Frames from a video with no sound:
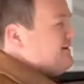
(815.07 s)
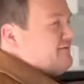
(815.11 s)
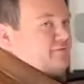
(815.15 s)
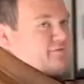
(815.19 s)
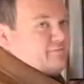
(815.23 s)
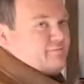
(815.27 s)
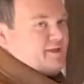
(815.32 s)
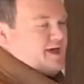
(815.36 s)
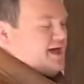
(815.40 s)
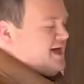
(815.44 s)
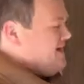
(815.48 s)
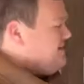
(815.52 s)

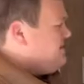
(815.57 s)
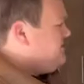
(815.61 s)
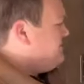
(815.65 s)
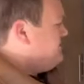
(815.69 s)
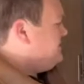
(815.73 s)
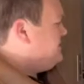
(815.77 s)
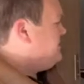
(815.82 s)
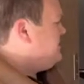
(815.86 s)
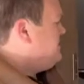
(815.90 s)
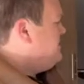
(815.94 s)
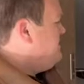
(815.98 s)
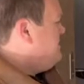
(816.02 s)
from the
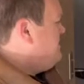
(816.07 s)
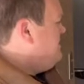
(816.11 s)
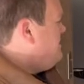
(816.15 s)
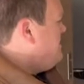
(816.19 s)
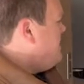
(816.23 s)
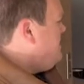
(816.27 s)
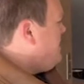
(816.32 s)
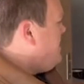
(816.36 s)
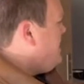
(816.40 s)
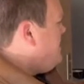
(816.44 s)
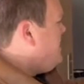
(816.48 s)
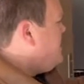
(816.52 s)
house.
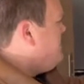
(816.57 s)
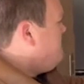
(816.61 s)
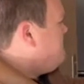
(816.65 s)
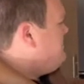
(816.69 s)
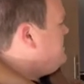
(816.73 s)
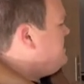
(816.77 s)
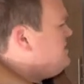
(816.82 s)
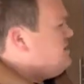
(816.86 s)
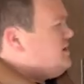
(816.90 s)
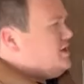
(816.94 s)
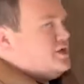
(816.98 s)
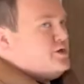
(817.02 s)

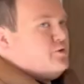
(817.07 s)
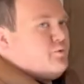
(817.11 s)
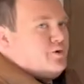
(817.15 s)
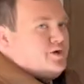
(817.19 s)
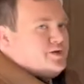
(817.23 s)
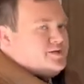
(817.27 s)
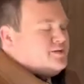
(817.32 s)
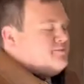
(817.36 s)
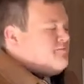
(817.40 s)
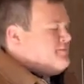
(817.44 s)
You want to